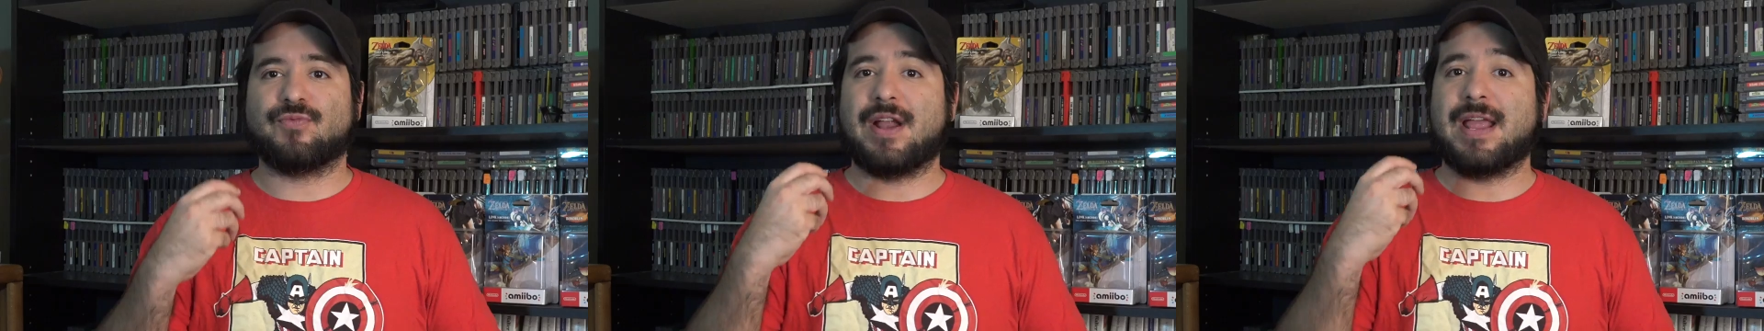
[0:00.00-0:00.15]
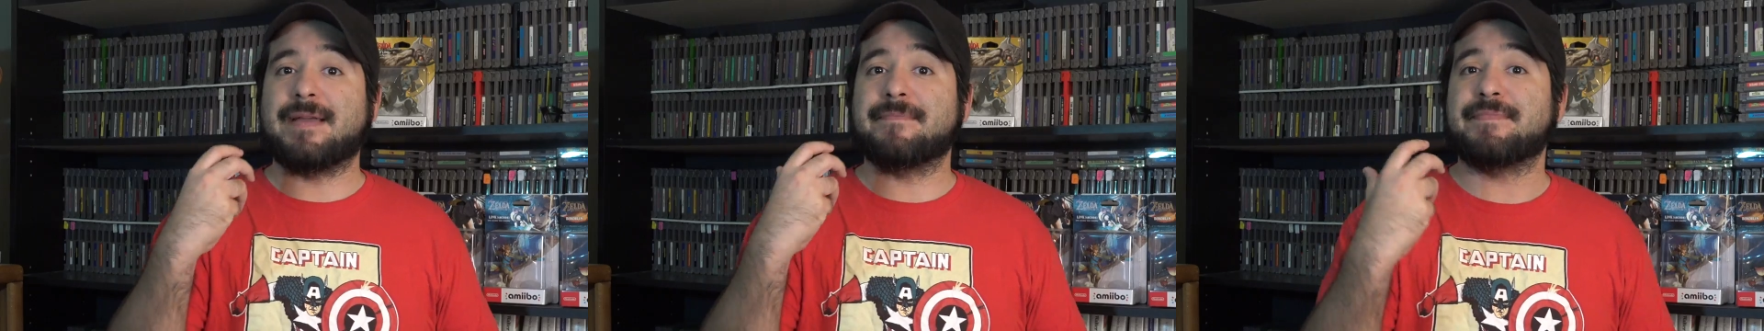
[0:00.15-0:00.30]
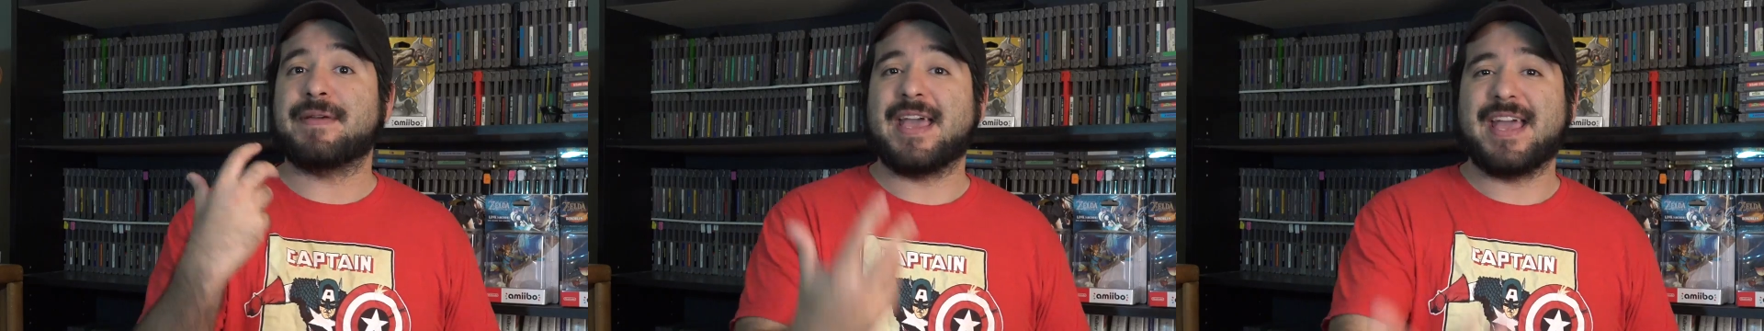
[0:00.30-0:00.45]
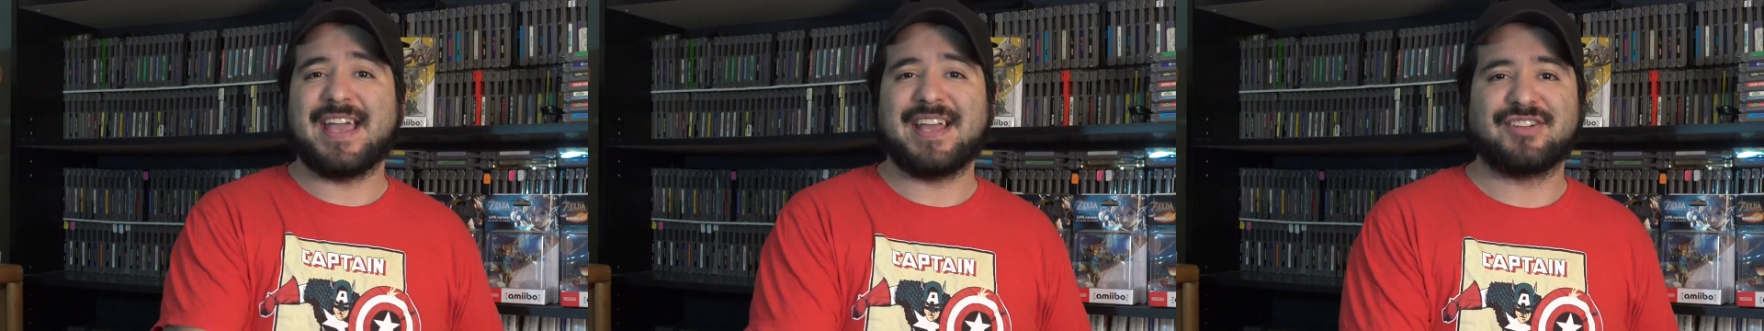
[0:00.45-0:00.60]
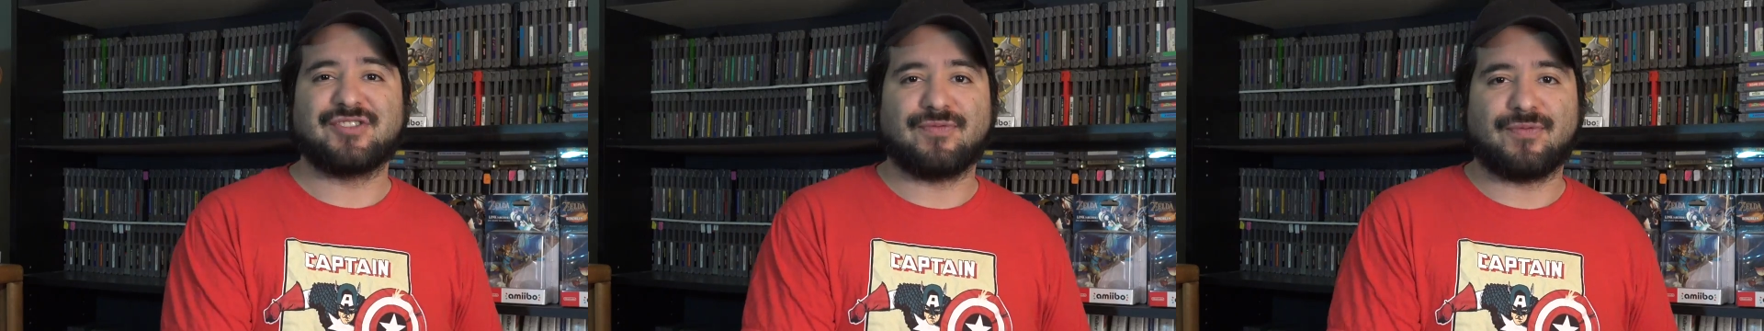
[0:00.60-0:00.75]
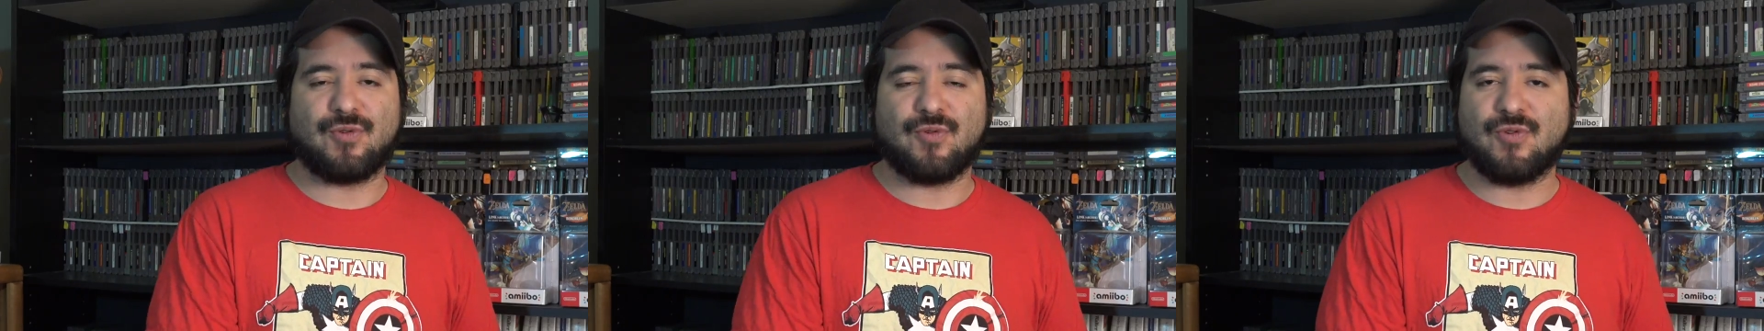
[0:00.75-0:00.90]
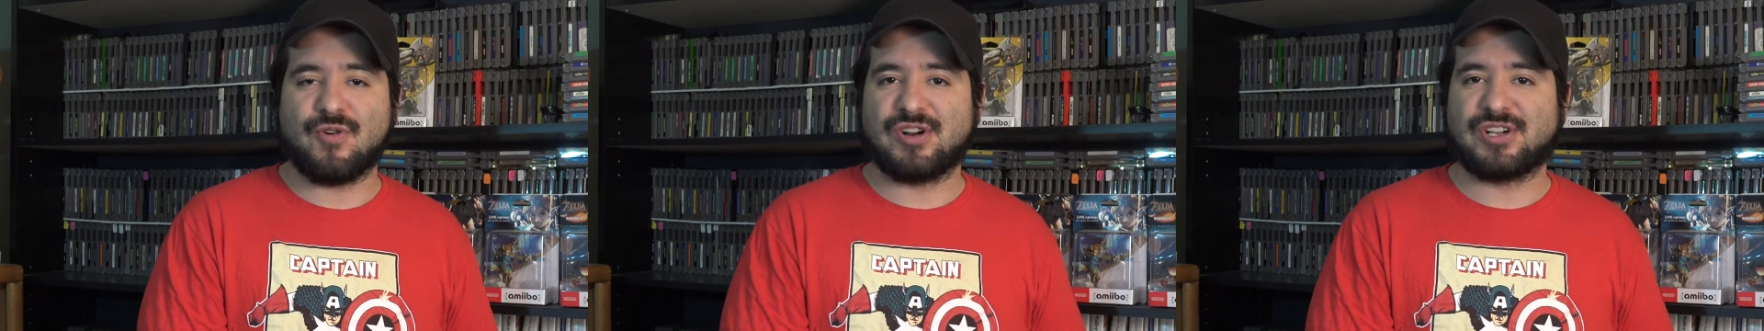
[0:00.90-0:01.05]
Rampage, of
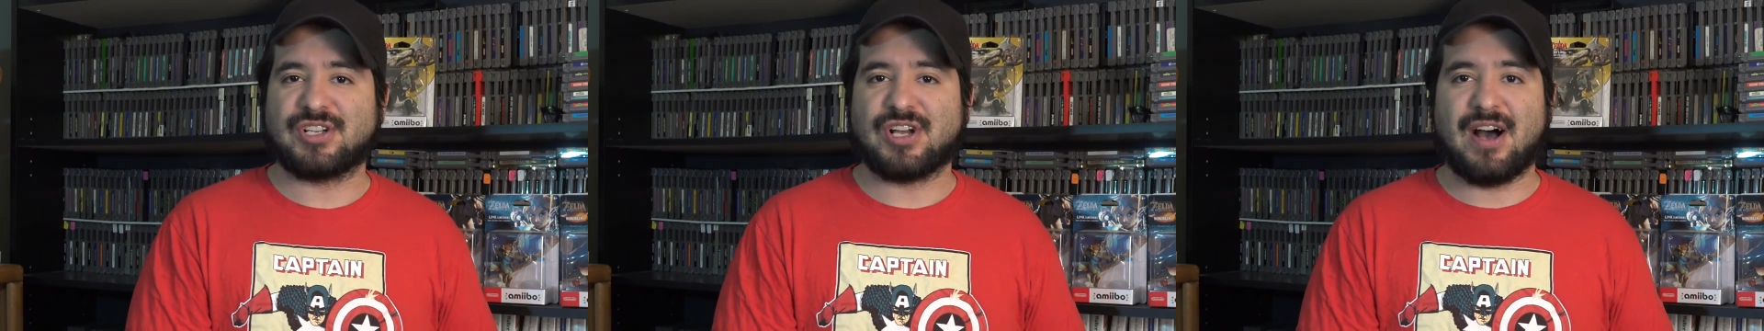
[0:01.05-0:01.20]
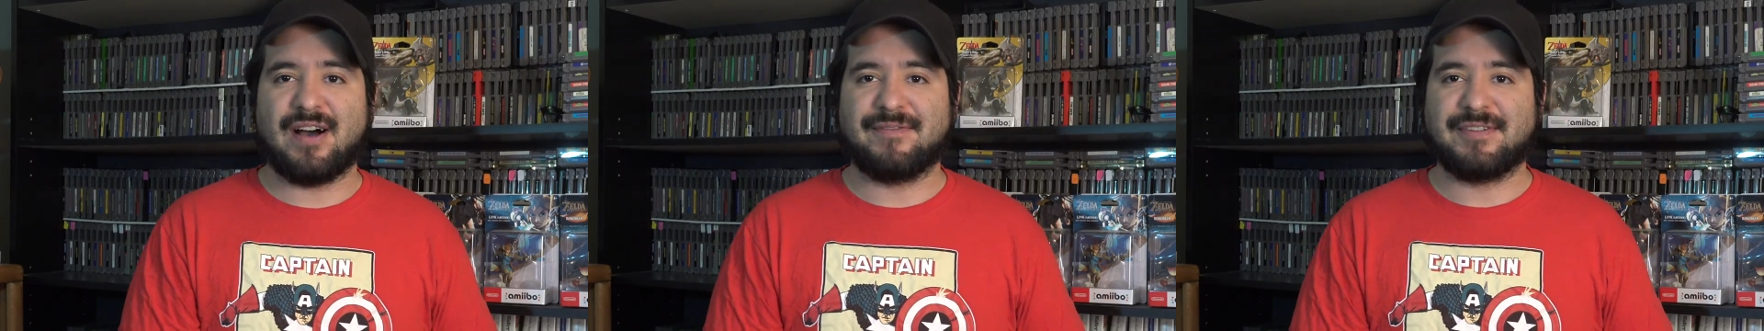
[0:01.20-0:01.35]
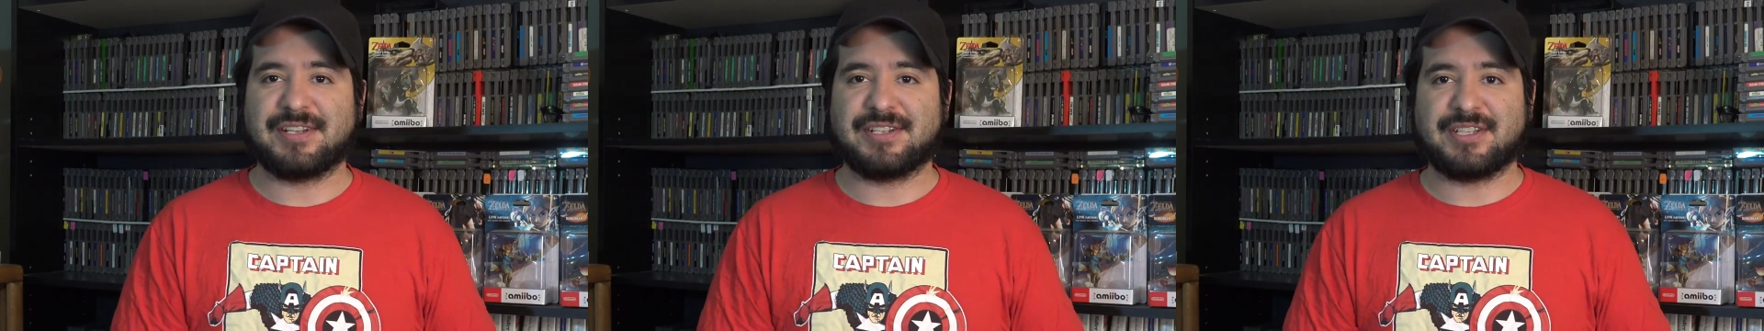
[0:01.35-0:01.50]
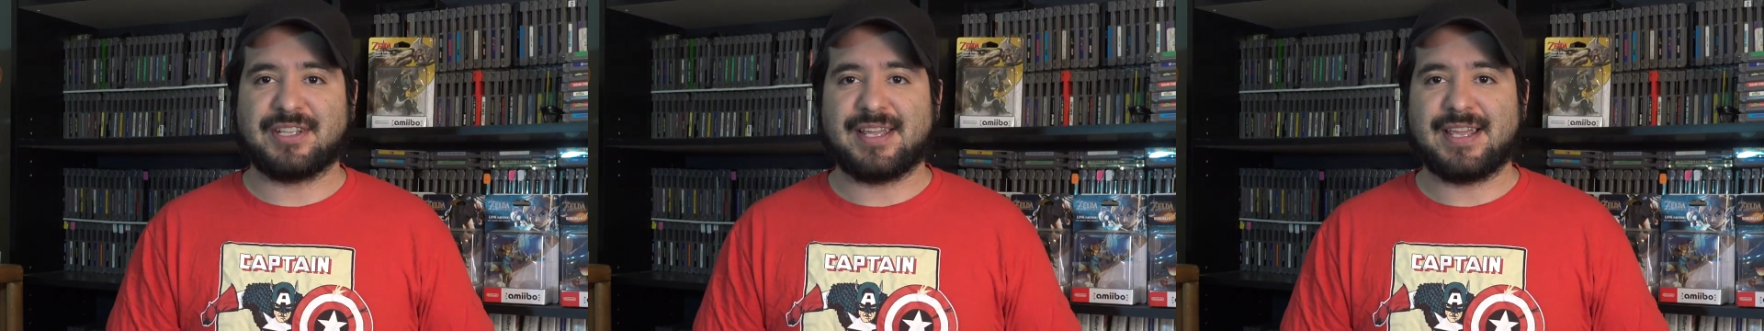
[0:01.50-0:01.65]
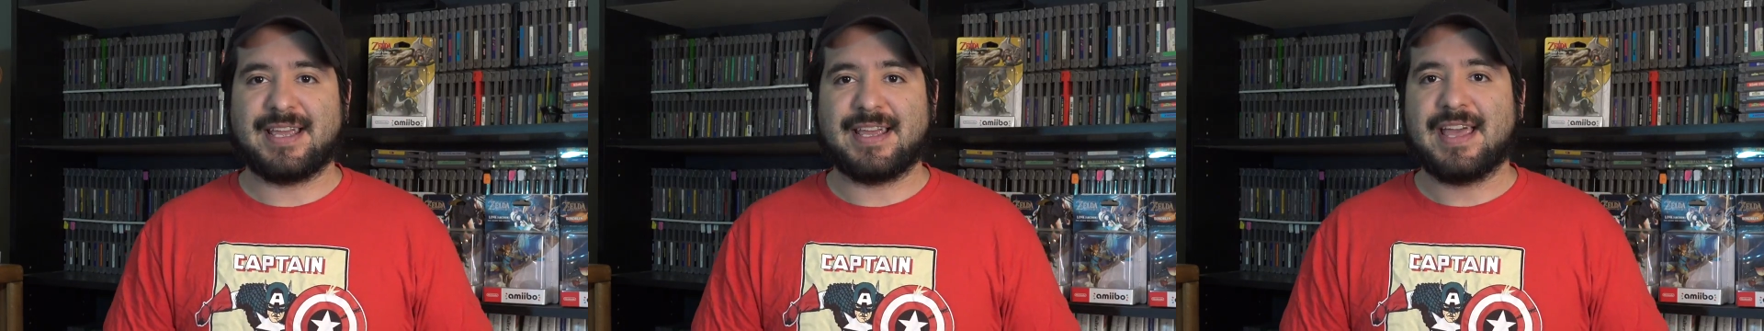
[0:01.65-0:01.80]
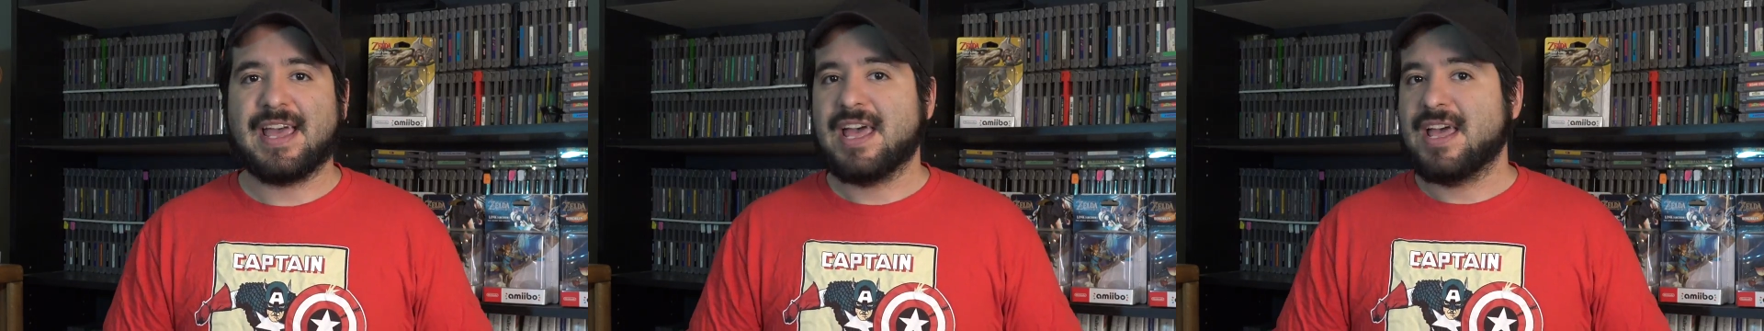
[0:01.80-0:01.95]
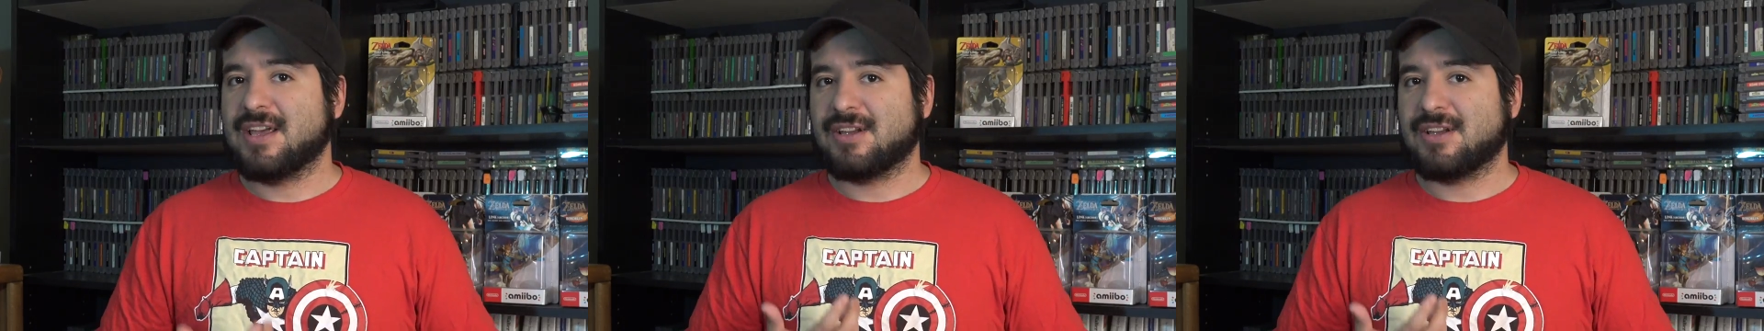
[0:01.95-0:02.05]
course, obviously,